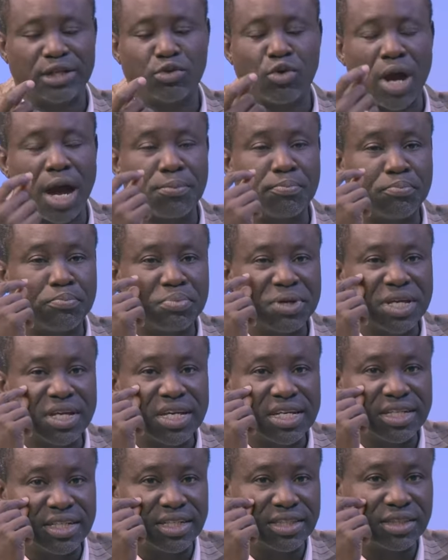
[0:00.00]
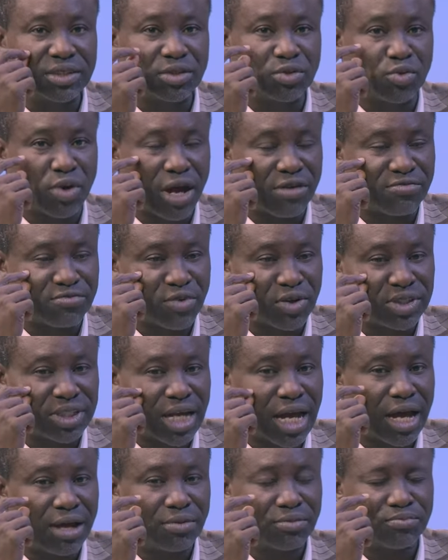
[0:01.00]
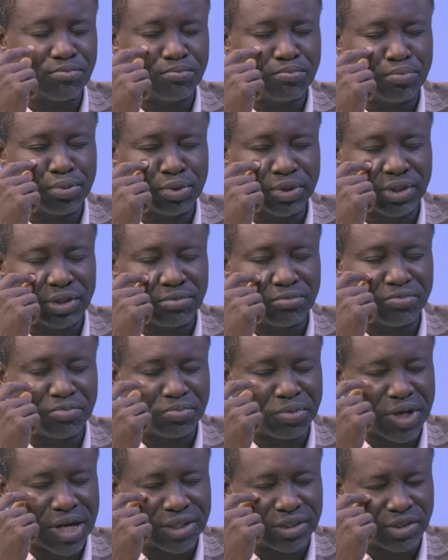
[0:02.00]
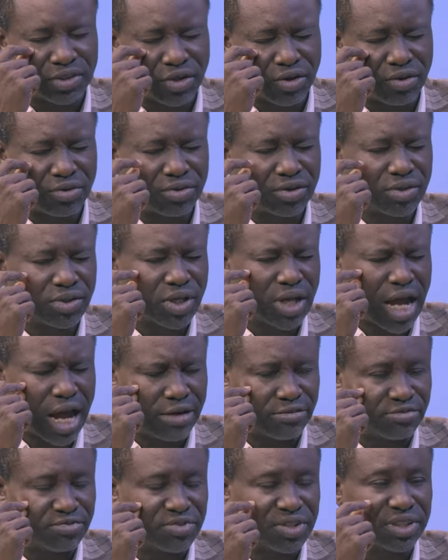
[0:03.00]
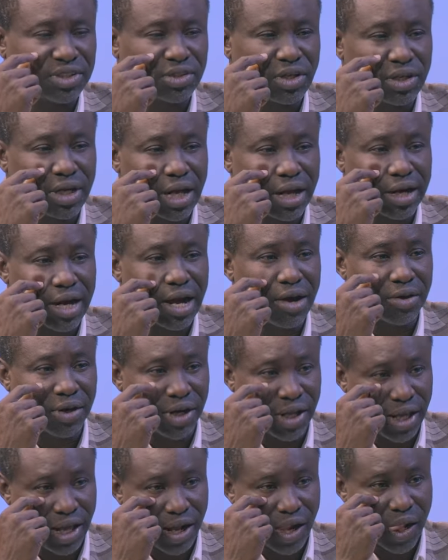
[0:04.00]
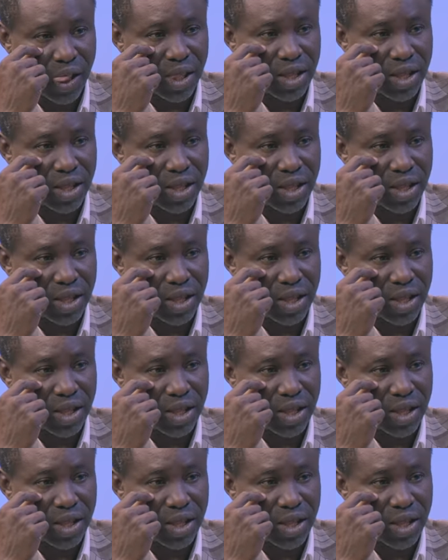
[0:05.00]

you are picking it, you are further putting pressure and friction around here.